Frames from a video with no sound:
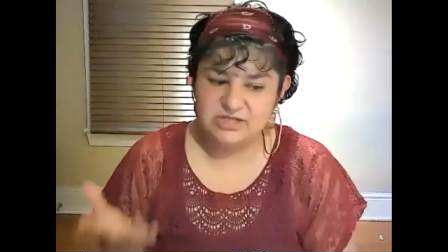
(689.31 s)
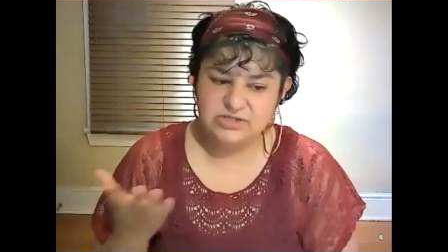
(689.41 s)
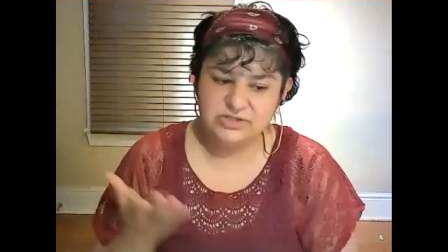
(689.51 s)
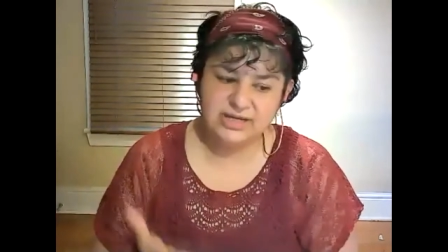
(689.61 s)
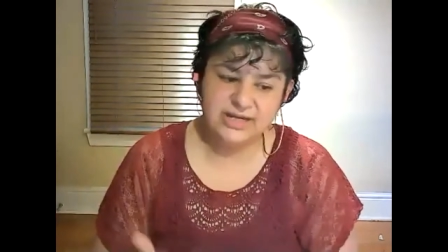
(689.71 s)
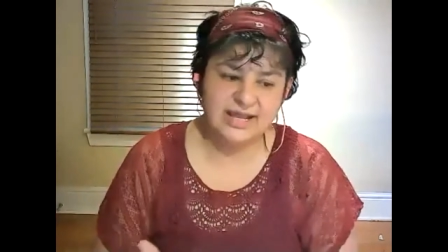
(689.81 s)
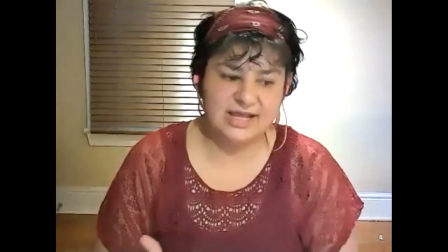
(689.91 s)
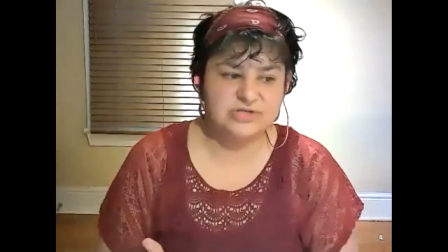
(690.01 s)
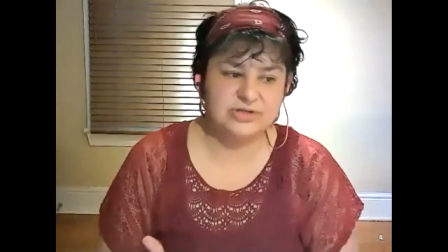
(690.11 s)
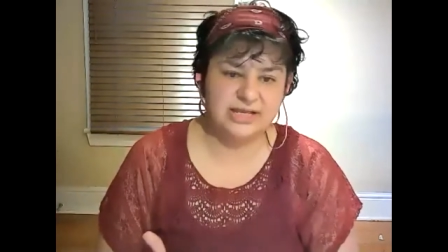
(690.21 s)
You can
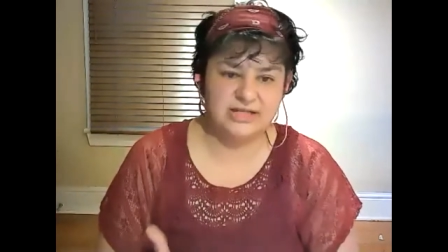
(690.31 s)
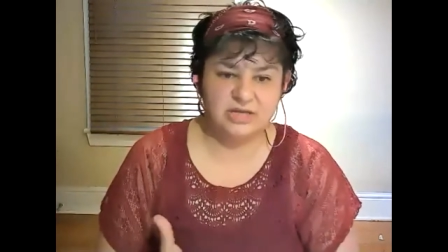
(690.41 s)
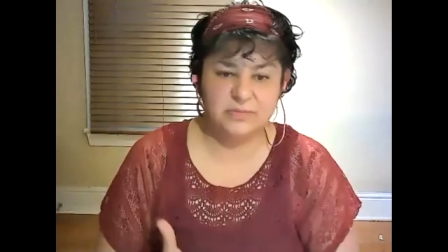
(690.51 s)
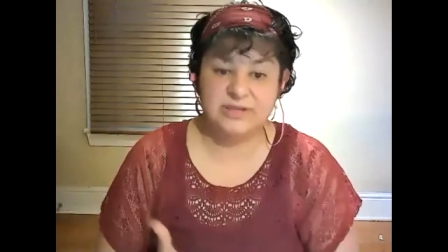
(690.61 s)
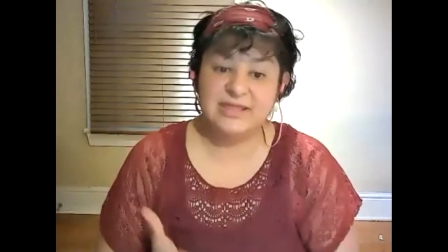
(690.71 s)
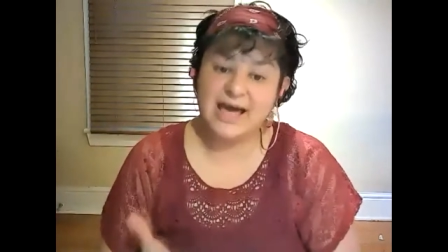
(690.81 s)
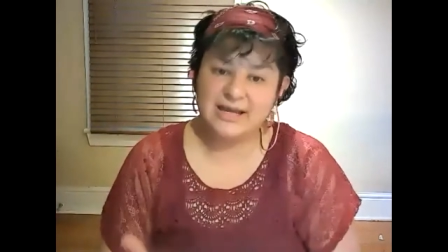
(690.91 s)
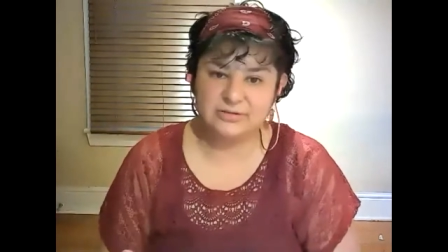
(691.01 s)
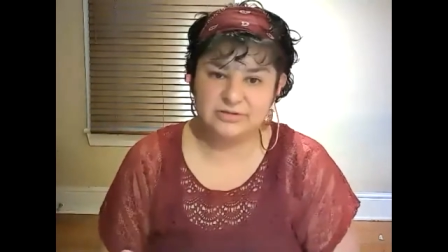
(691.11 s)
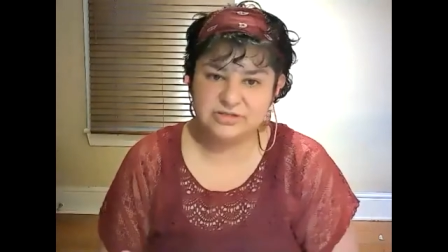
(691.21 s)
actually end up with
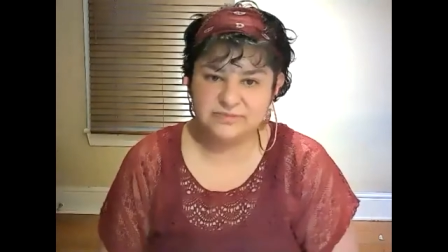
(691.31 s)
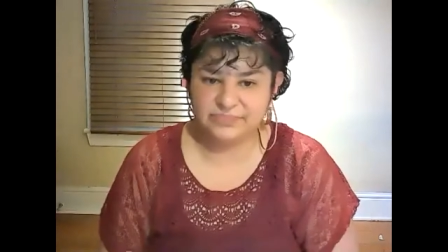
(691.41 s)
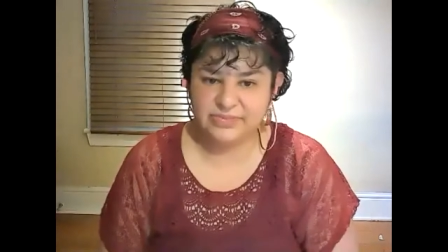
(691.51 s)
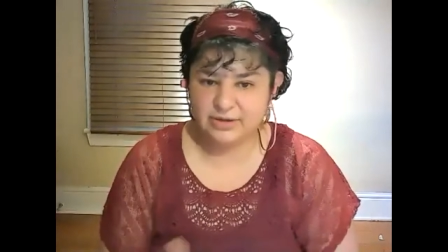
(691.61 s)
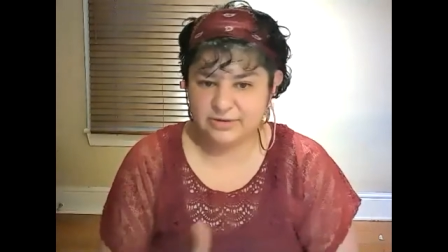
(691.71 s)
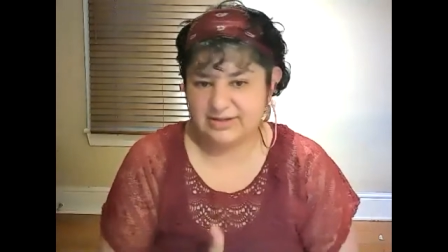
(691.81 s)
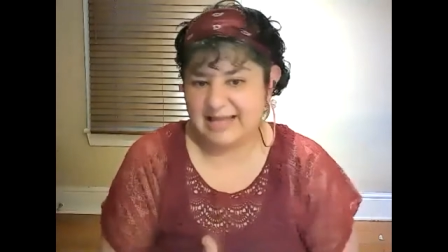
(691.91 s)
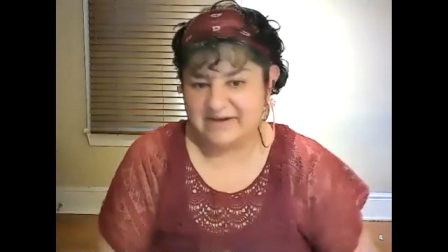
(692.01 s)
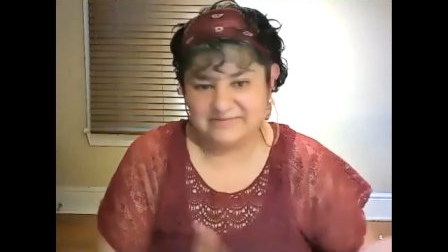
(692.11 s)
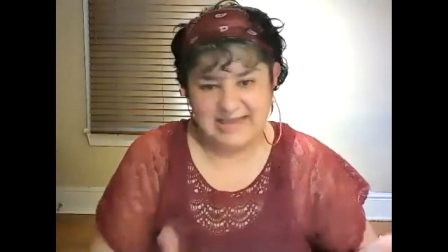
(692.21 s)
adults,
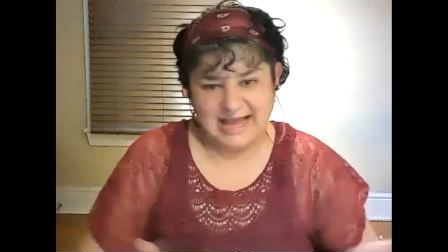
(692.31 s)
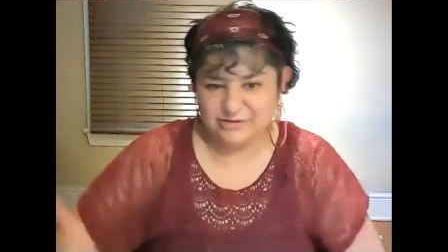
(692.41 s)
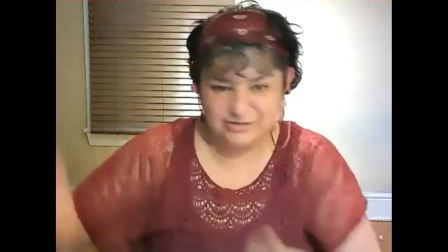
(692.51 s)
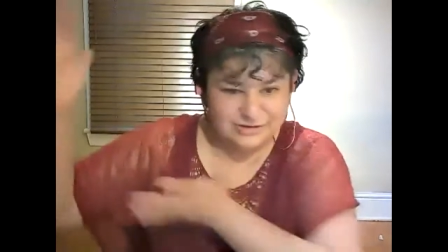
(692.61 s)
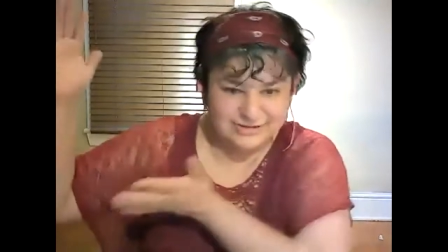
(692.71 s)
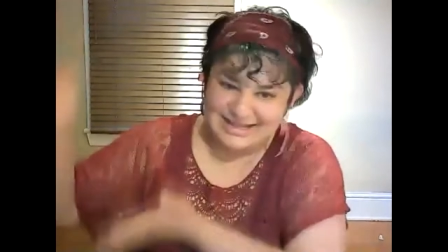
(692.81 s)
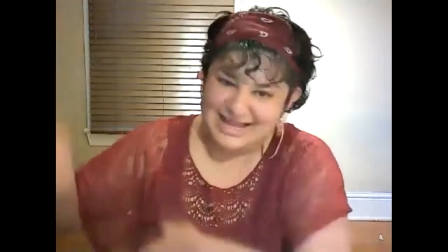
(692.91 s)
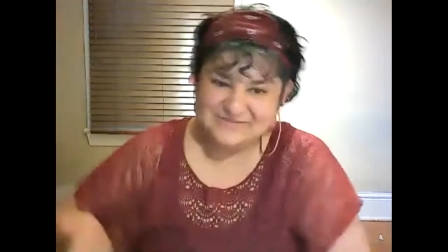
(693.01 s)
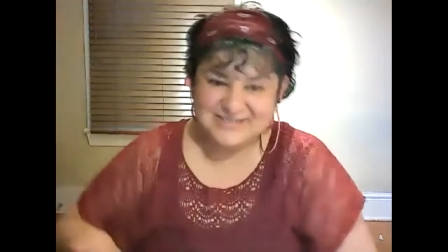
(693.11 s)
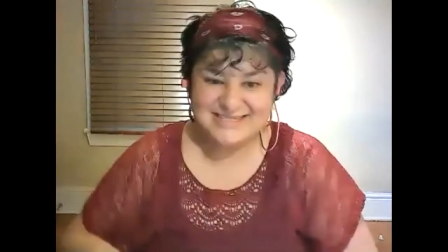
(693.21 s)
larvae adults, all the
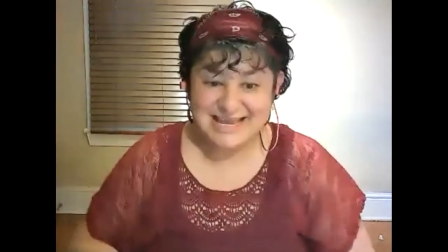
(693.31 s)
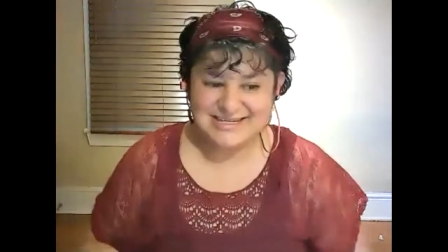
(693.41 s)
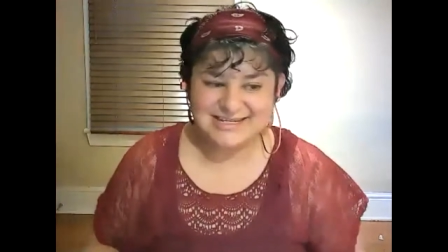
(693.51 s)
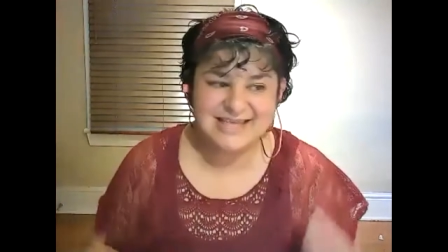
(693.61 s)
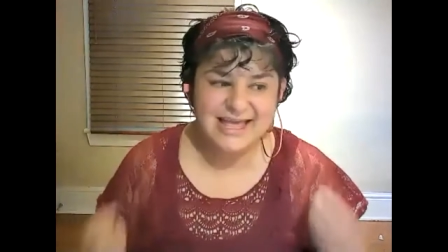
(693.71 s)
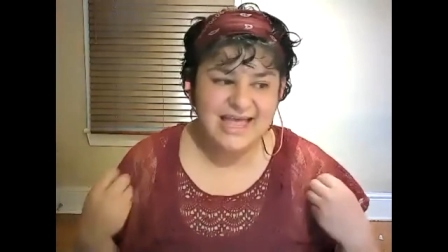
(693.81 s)
life stages